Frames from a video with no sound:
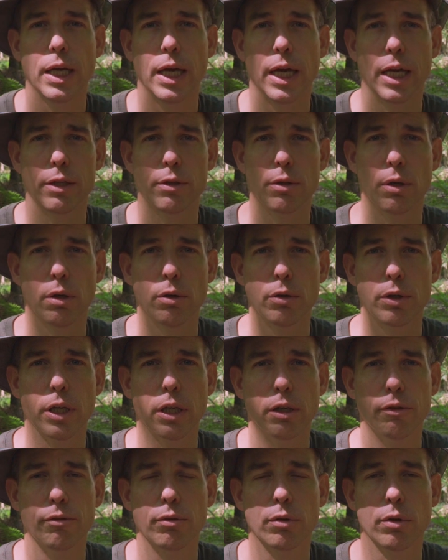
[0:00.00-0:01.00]
and you're
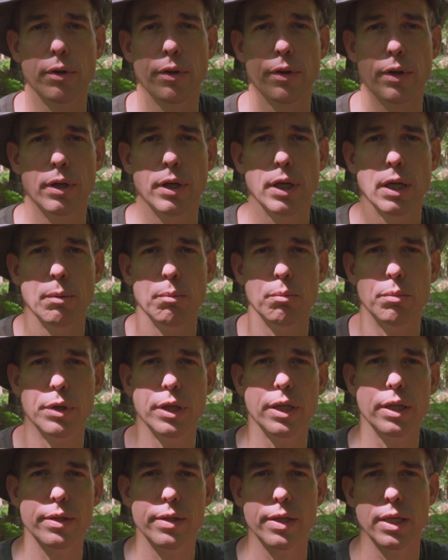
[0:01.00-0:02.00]
looking for the
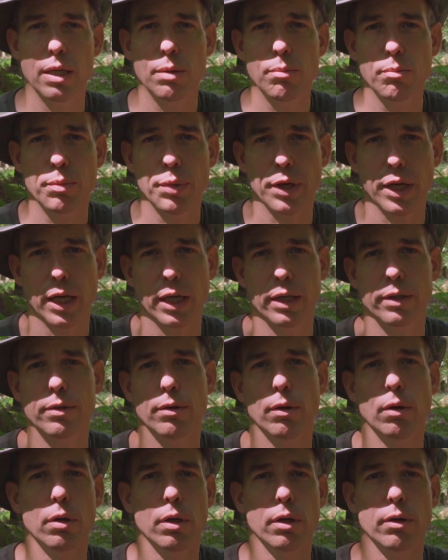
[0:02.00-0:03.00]
biggest impact
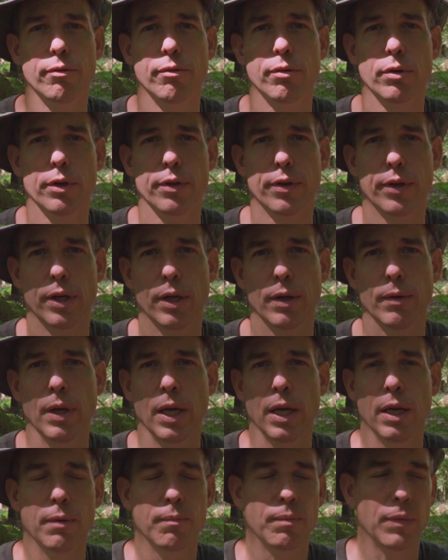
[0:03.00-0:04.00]
or for the
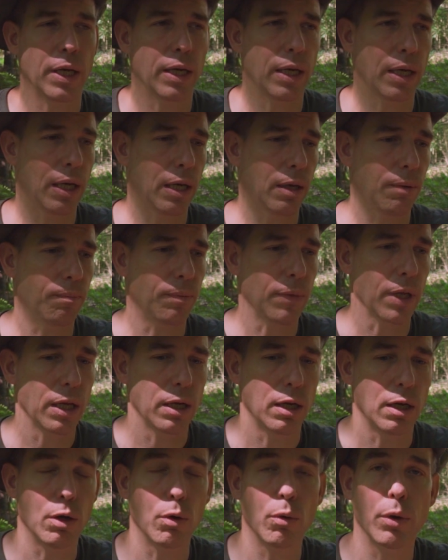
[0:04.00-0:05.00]

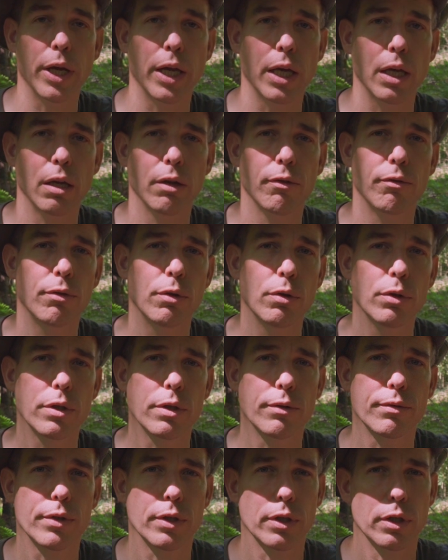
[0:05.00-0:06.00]
low-hanging fruits
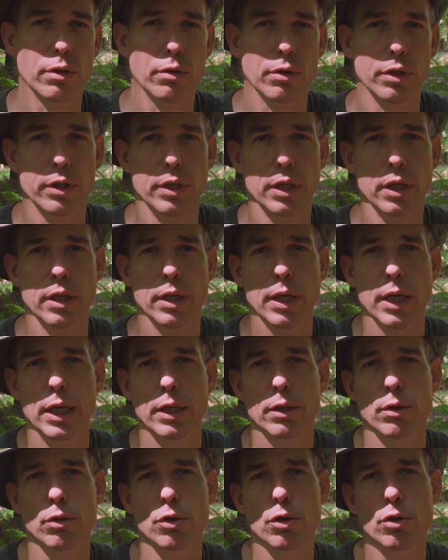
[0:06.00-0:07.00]
of security,
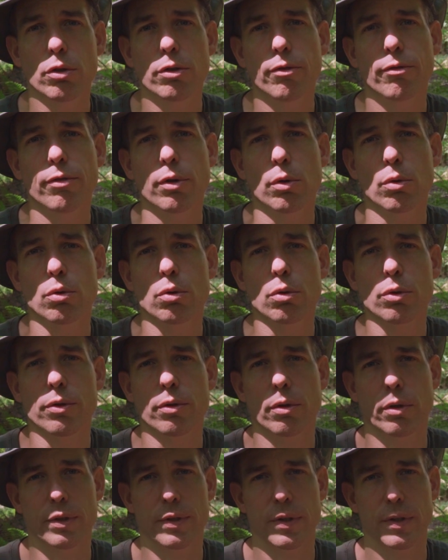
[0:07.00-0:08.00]
you should focus
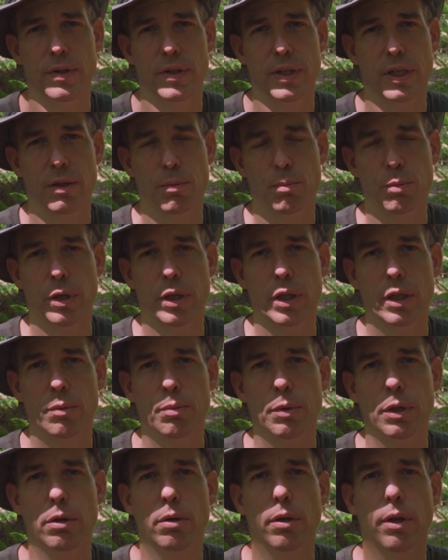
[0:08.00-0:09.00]
on the SAST part
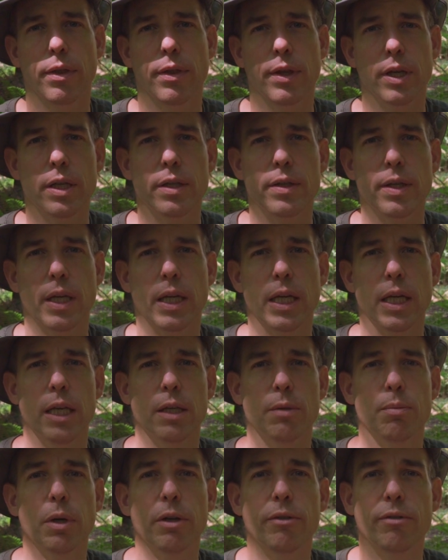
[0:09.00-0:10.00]
because this
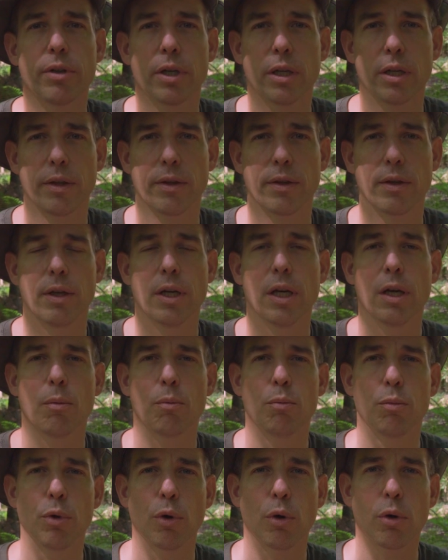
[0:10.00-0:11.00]
is by far the
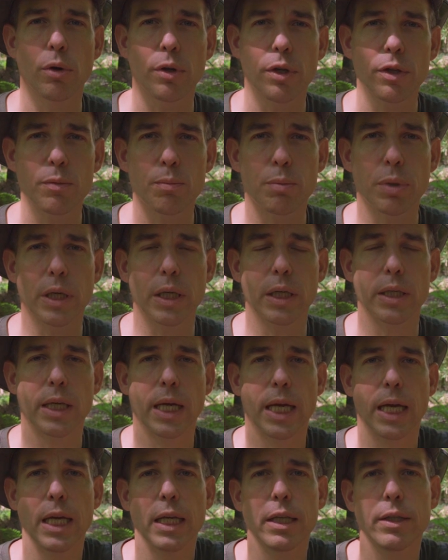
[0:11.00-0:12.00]
broadest part,
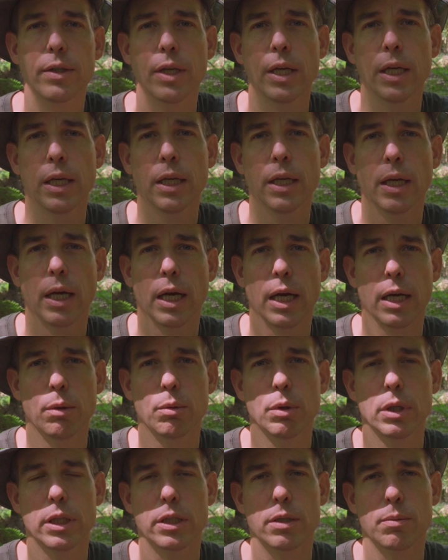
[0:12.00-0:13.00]
and I
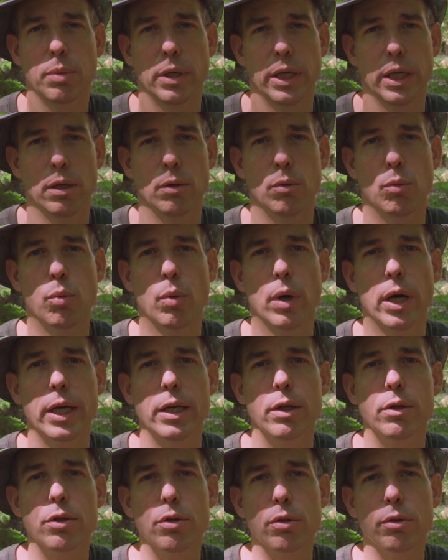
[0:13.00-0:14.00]
will explain why
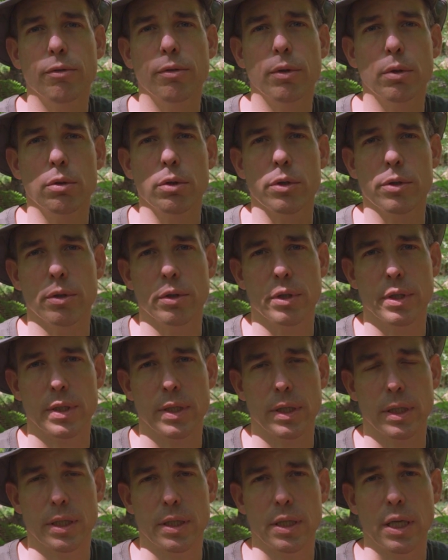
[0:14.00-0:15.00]
you should focus on
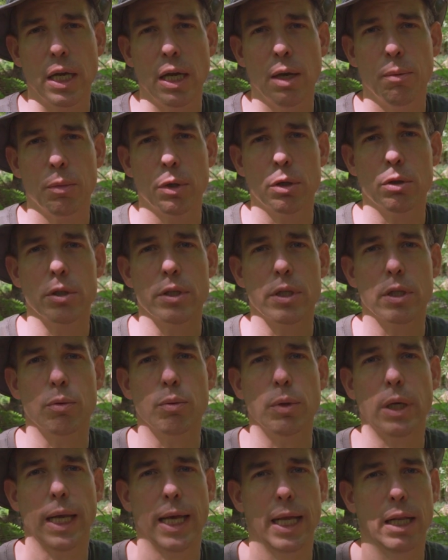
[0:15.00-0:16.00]
SAST, because it
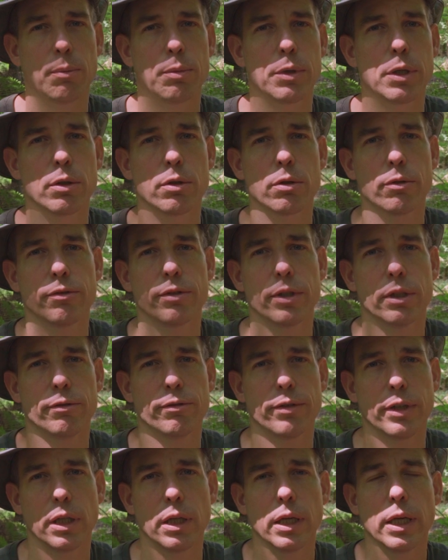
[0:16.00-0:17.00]
will help you to
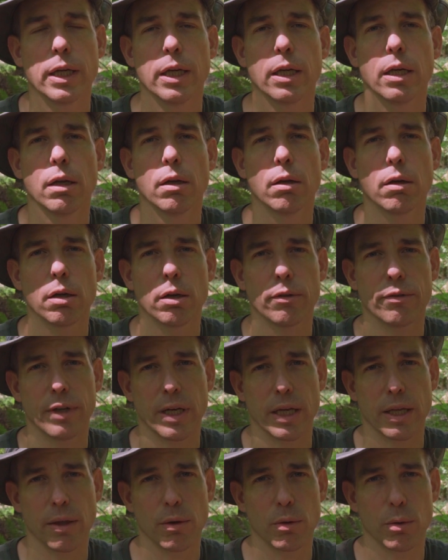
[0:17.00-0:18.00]
fulfill a lot of
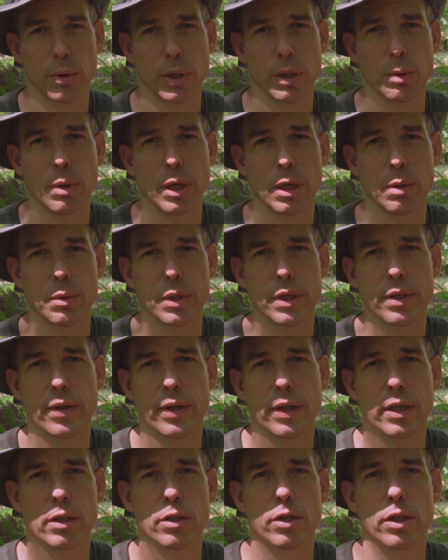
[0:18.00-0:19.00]
other requirements
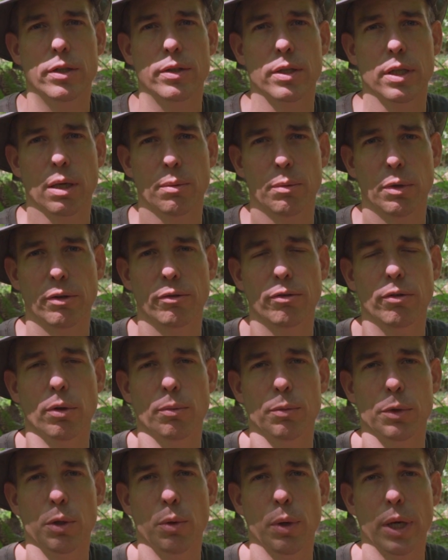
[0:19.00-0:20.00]
that are just coming
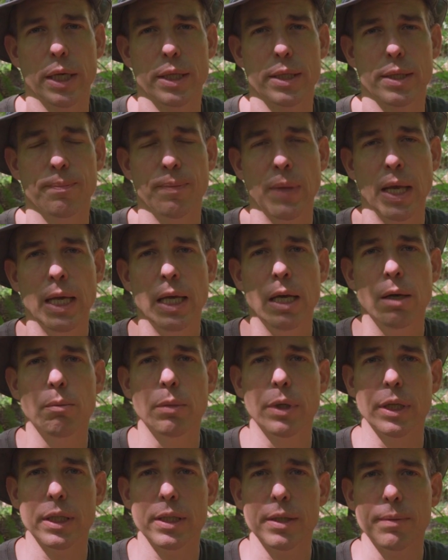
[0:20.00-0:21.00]
from US.
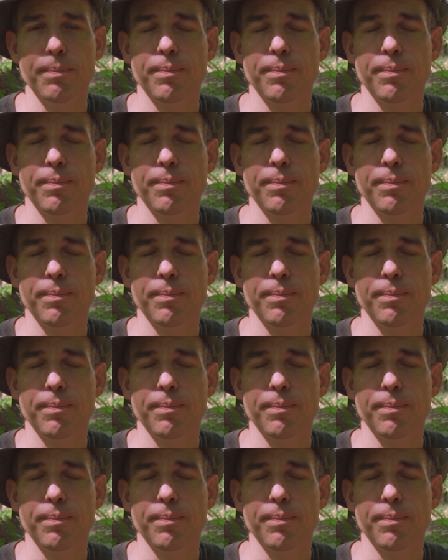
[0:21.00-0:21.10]
But